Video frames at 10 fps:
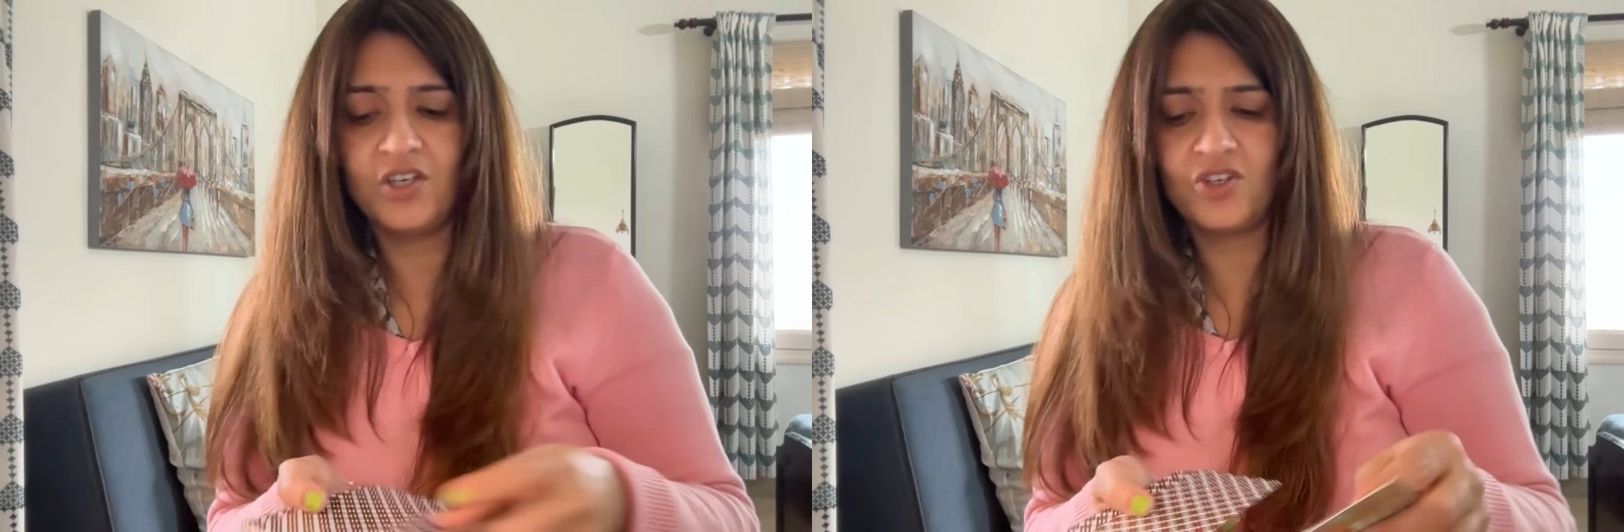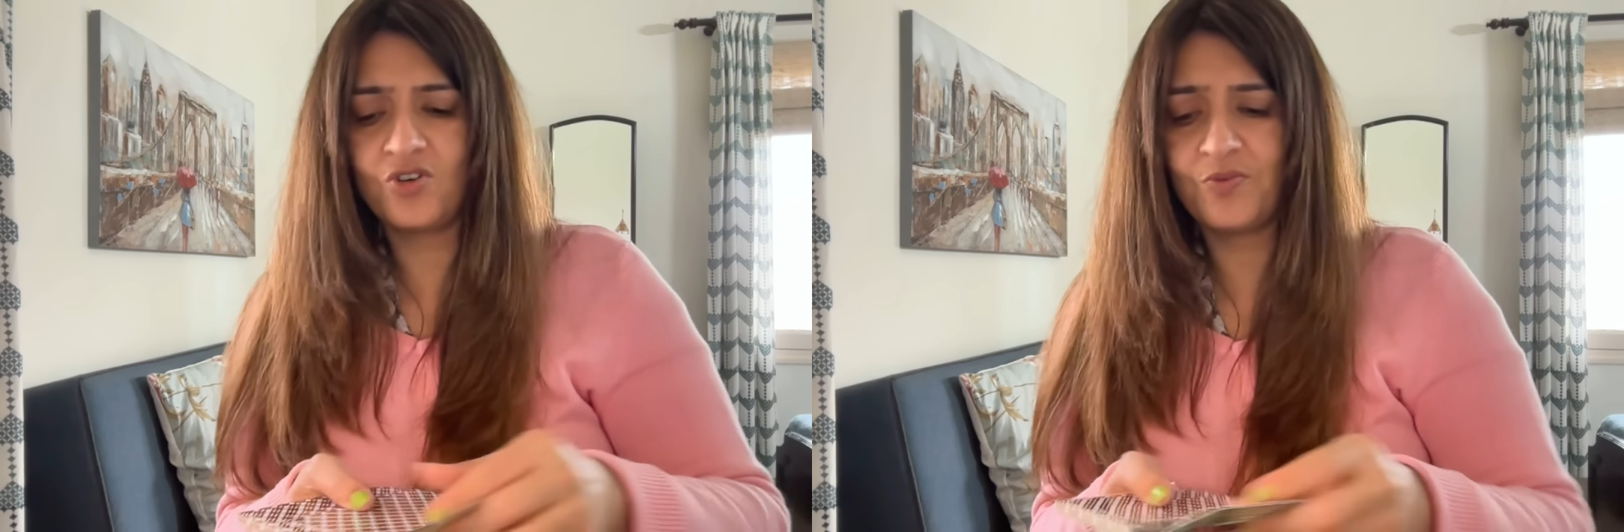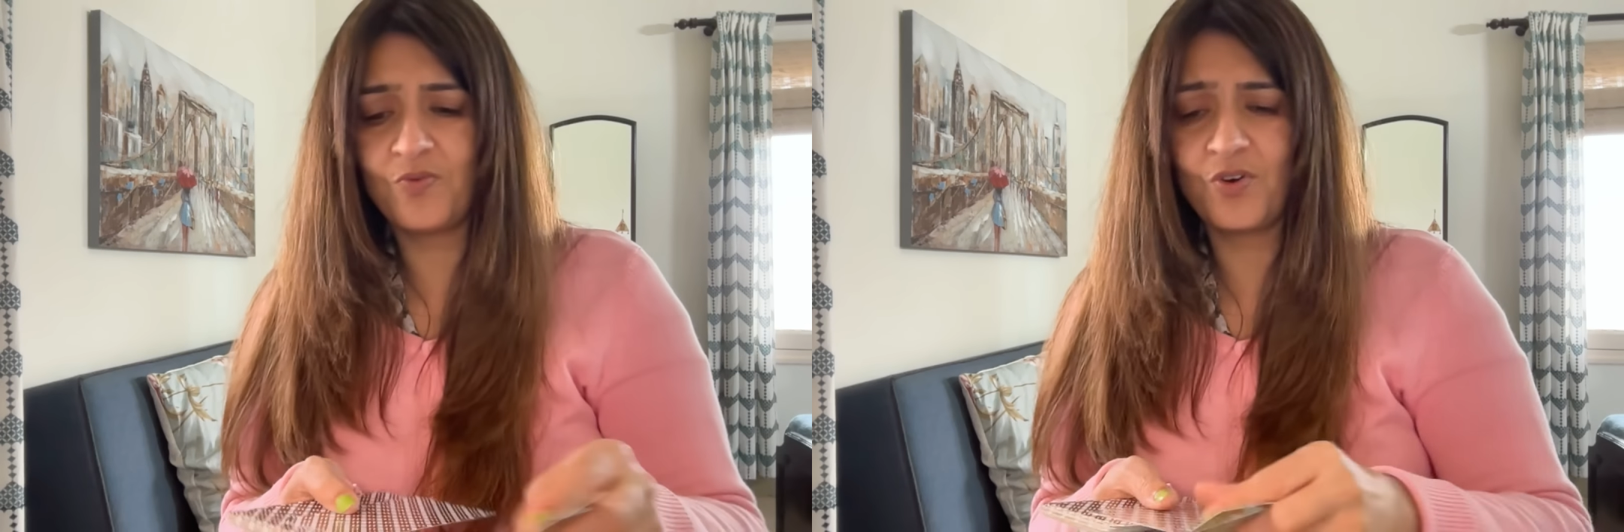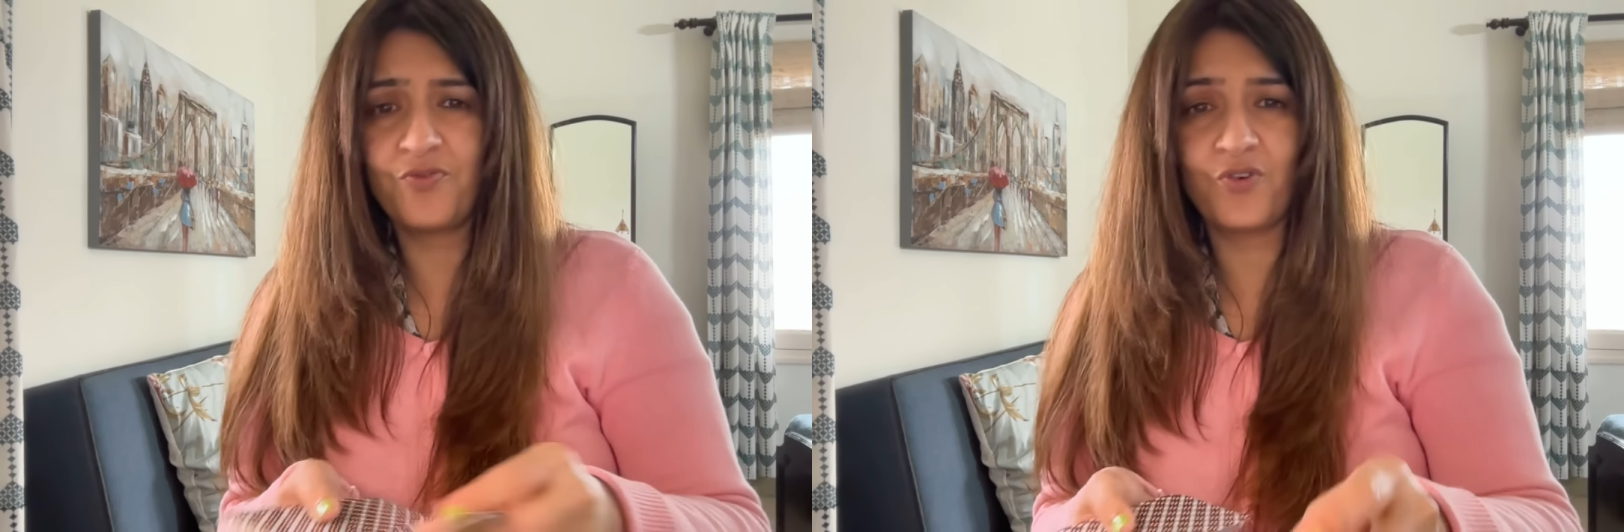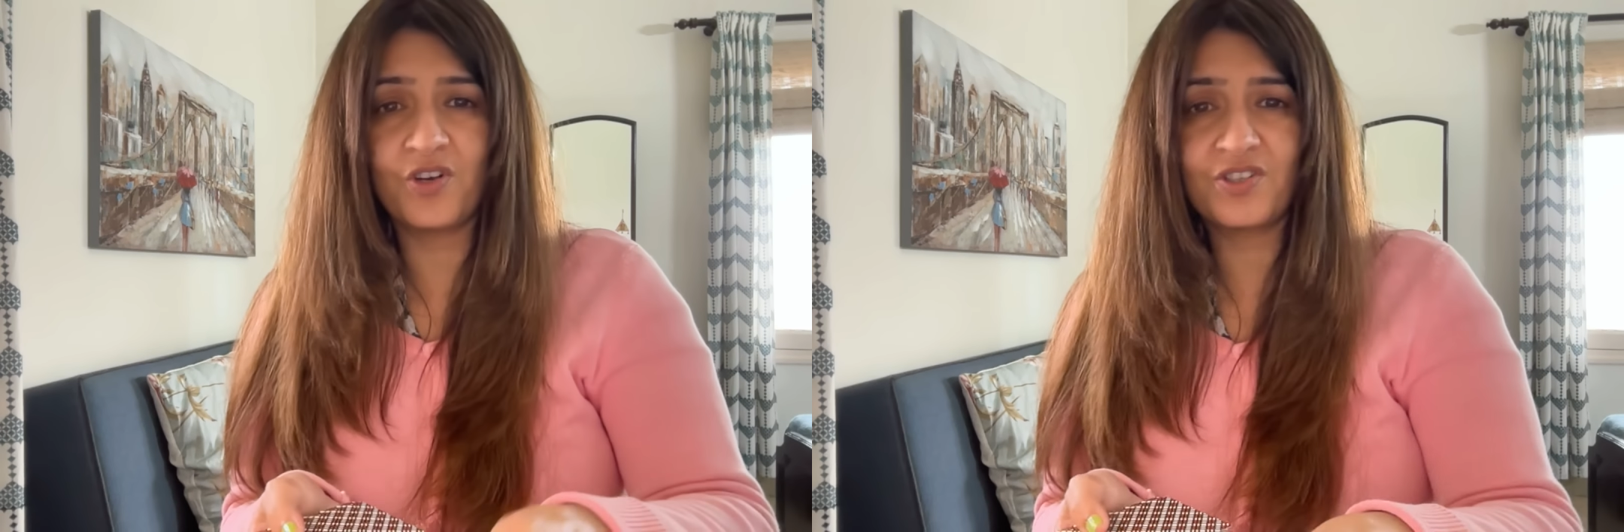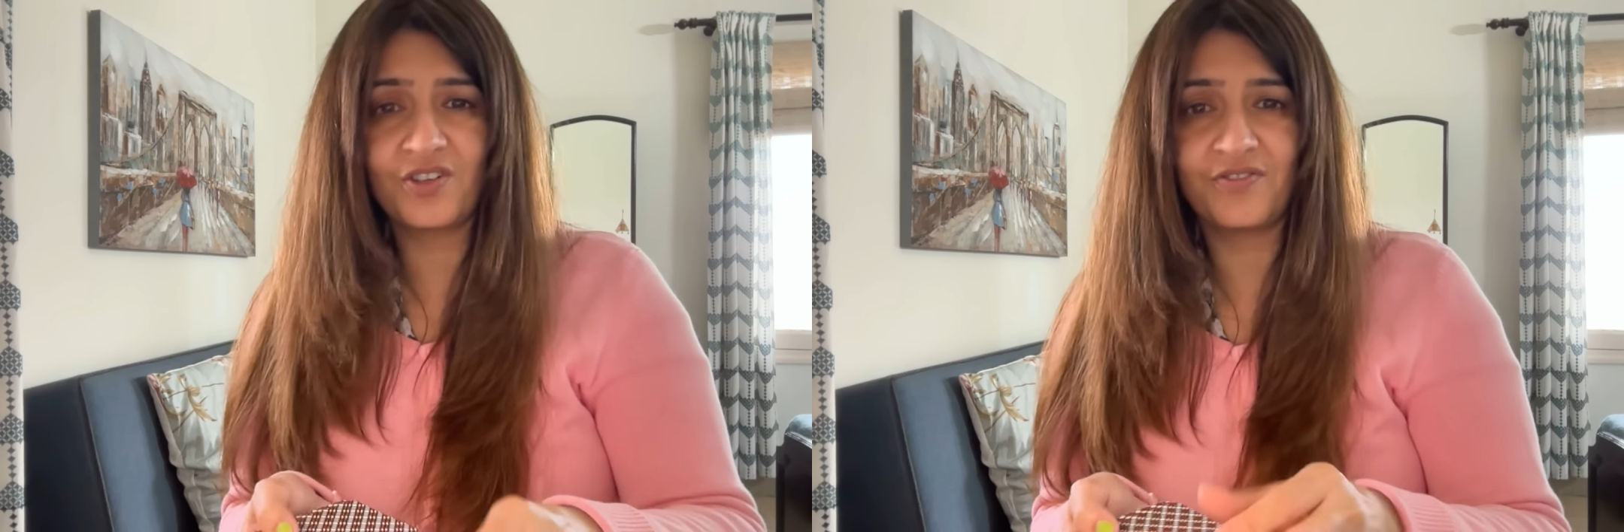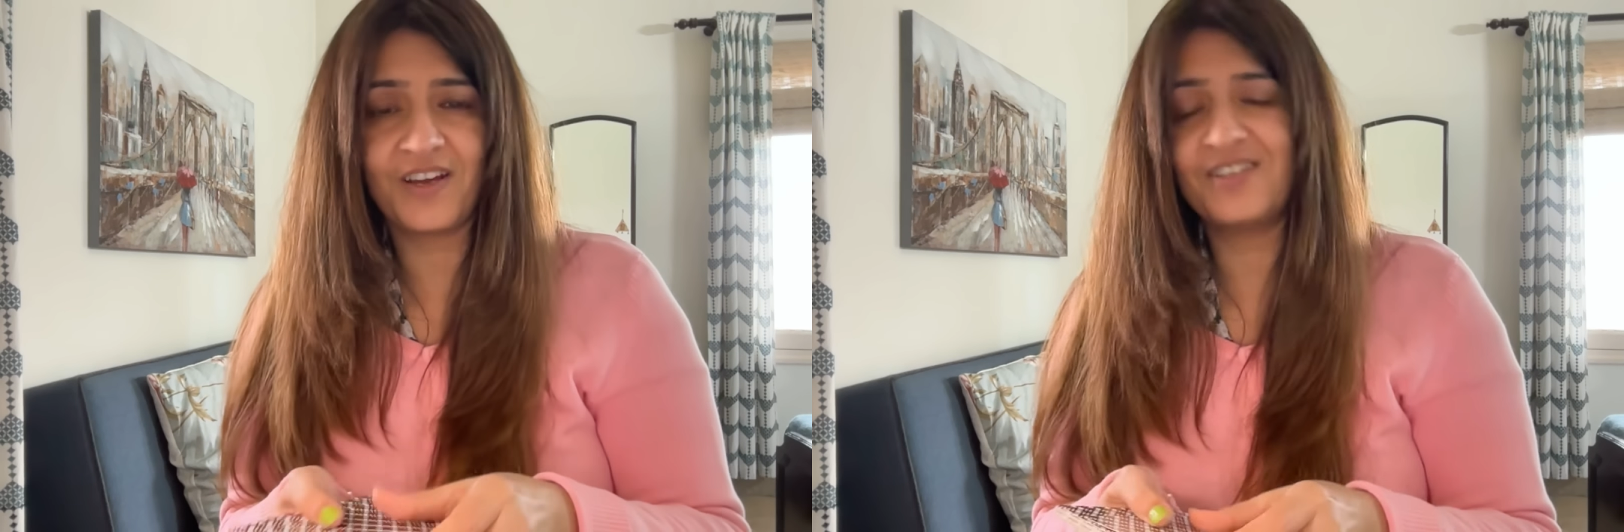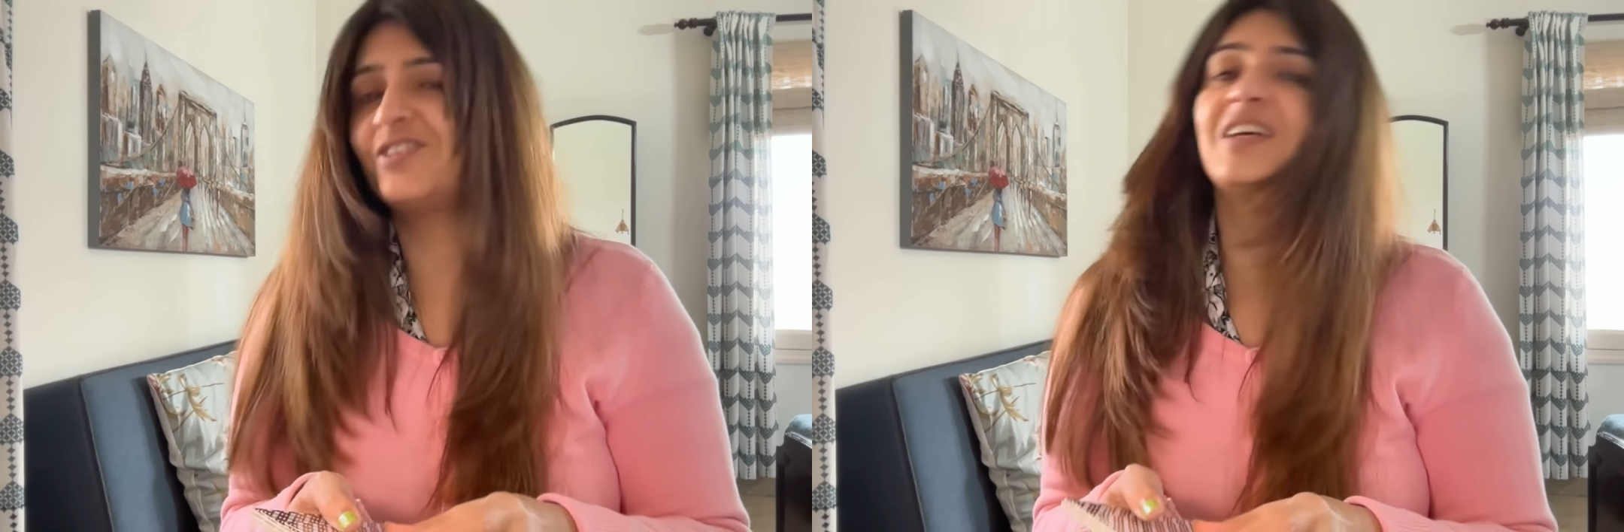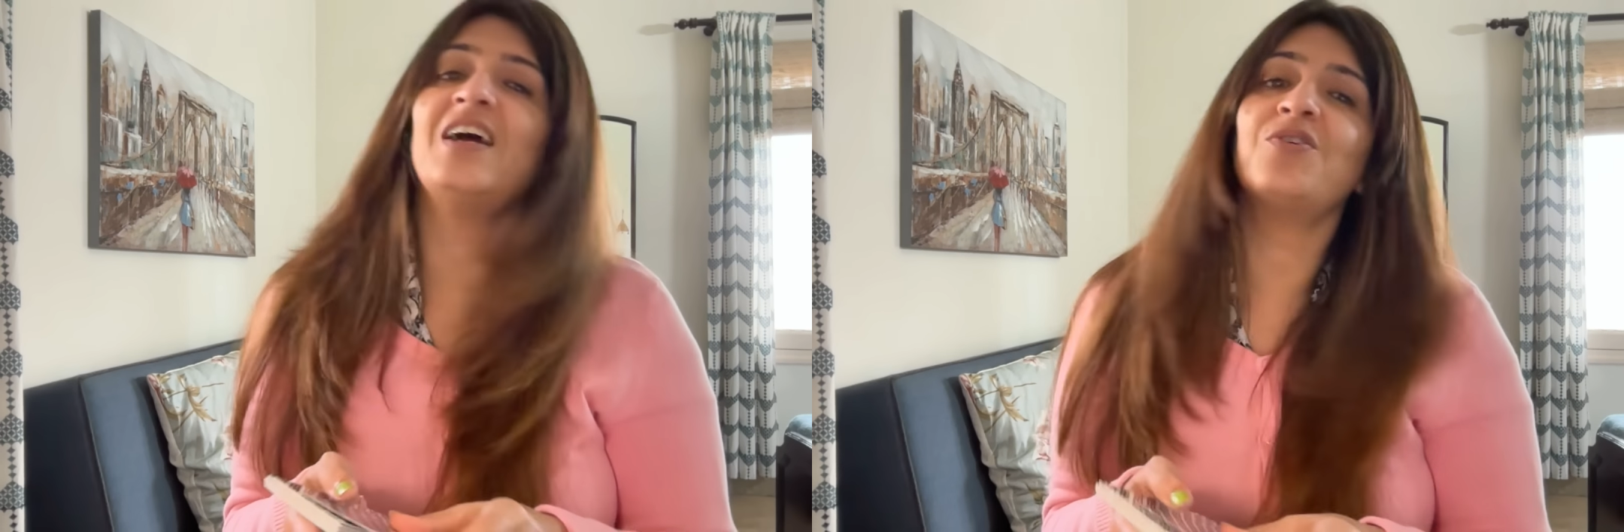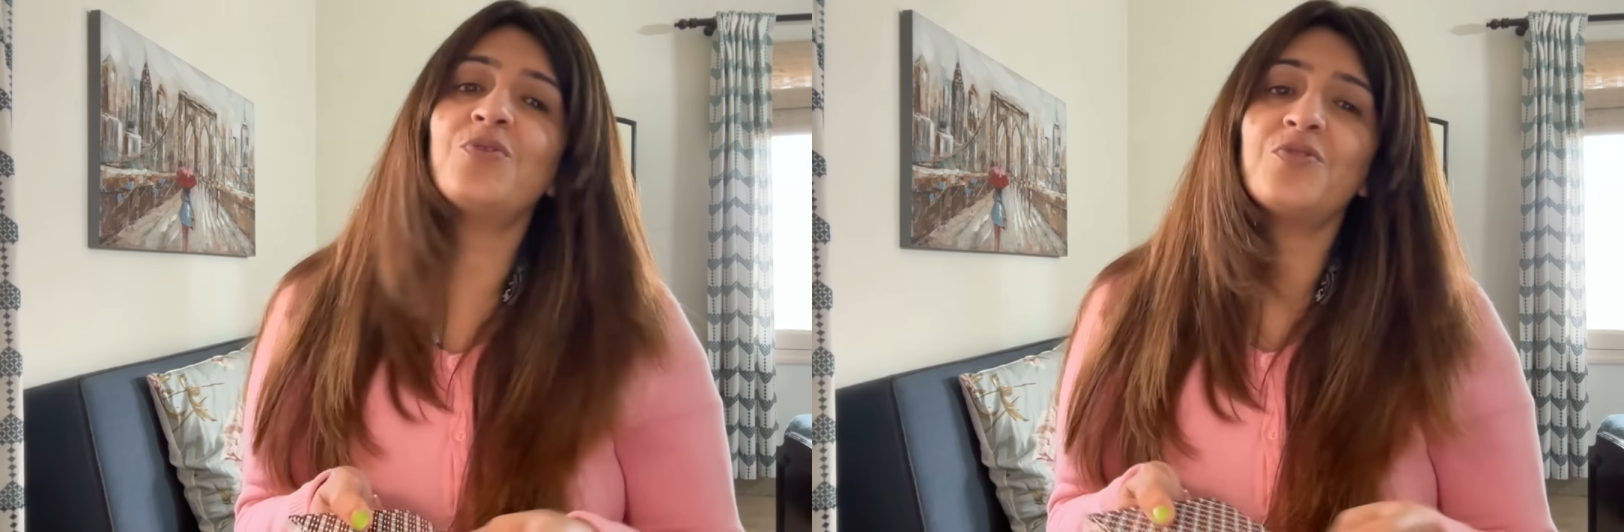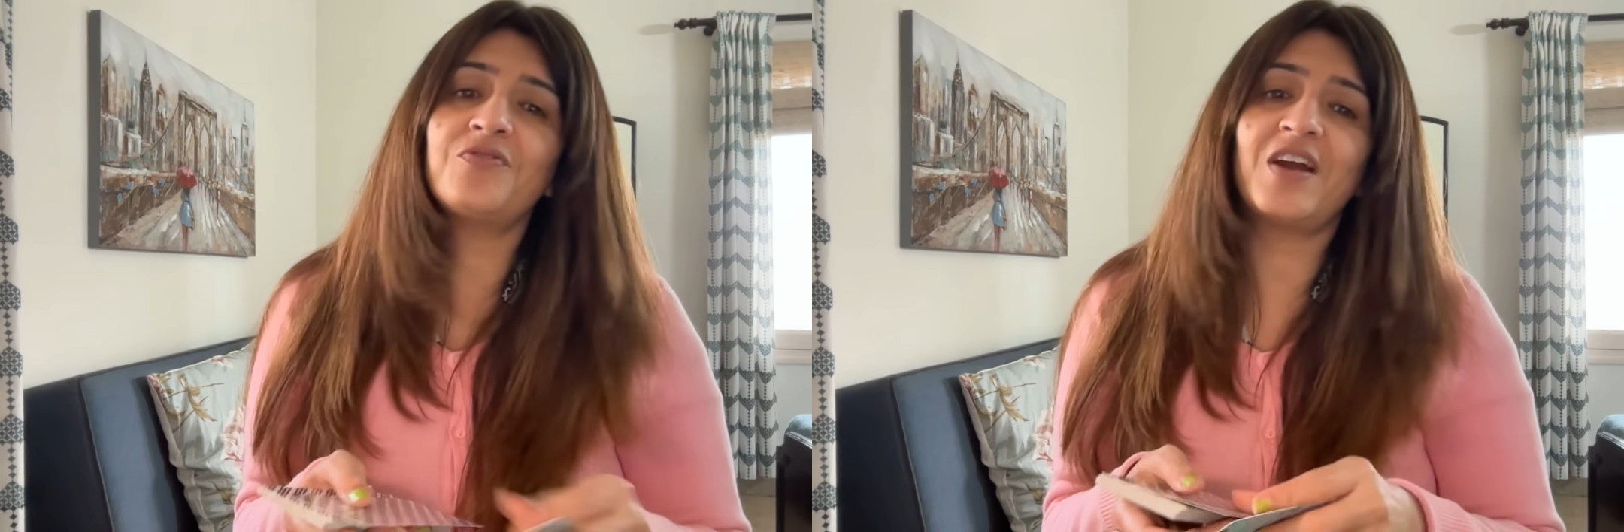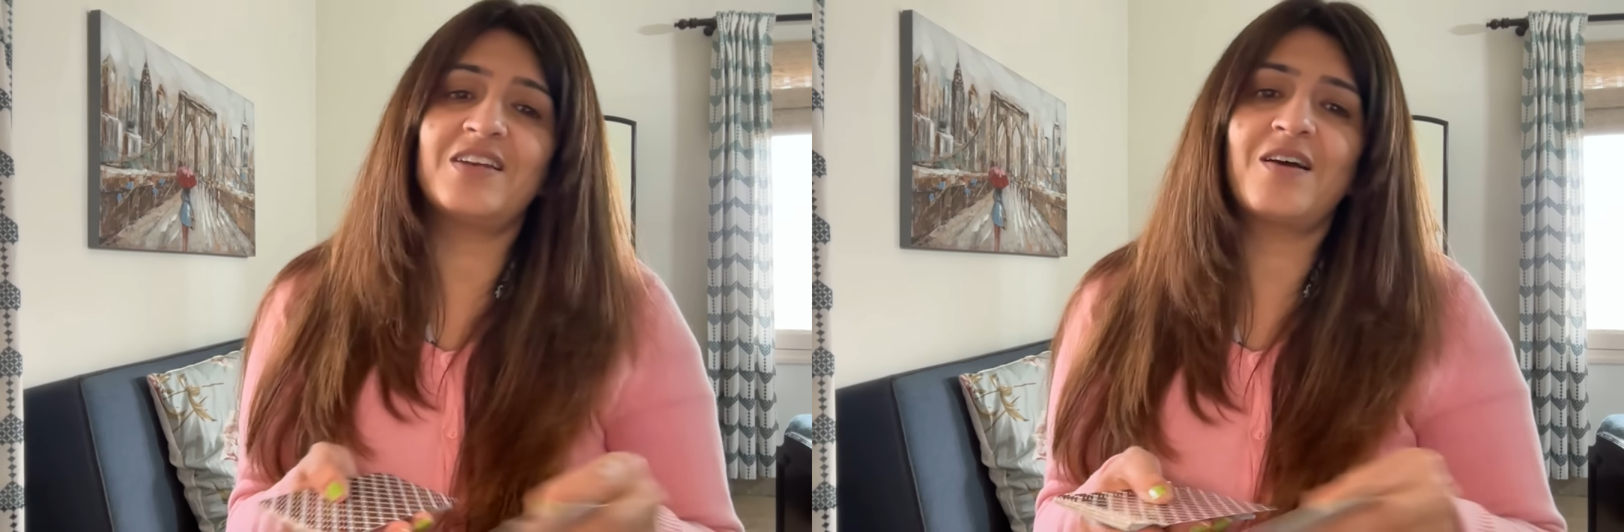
You don't even want to focus on the fights. You're like, I don't want to fight.